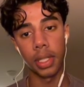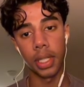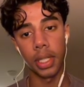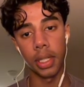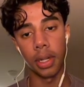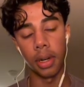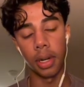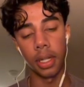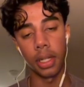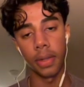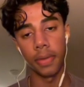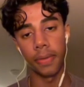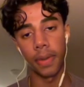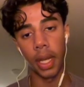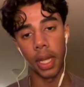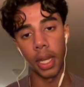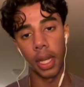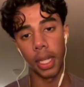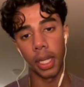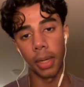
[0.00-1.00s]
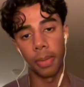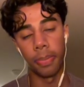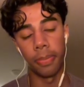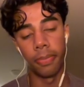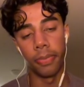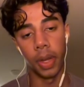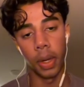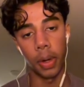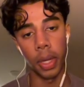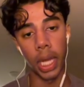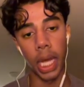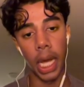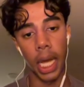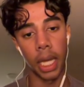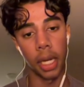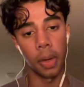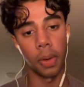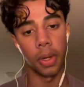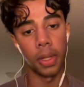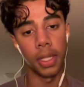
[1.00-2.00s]
hard to find like a very high
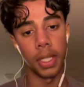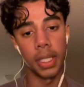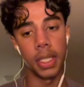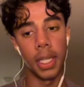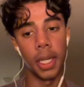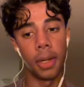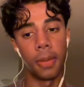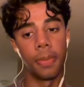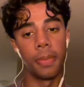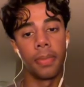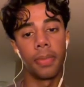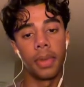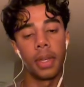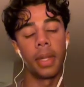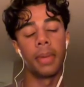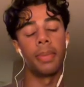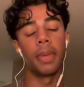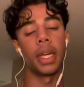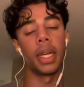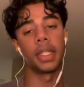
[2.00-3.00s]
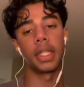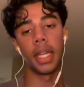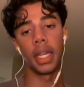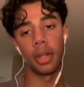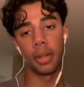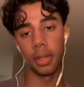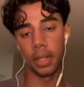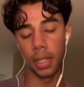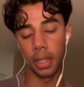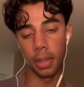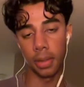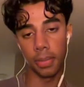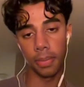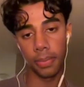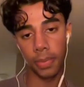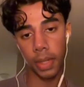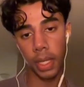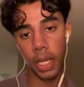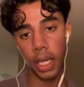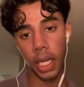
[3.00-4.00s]
quality setup in my standards.
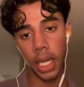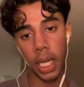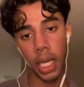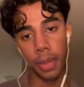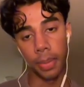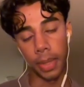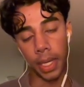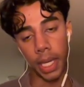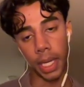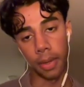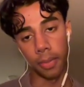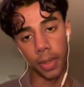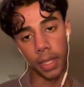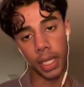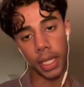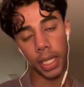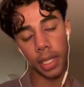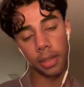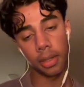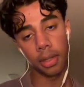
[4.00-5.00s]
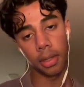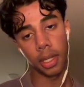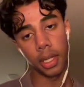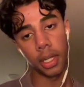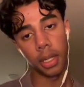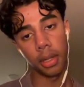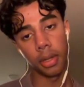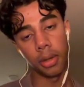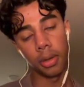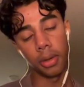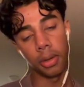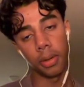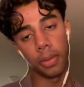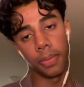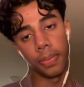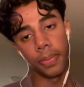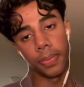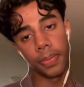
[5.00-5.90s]
But yeah, if we take out the London low,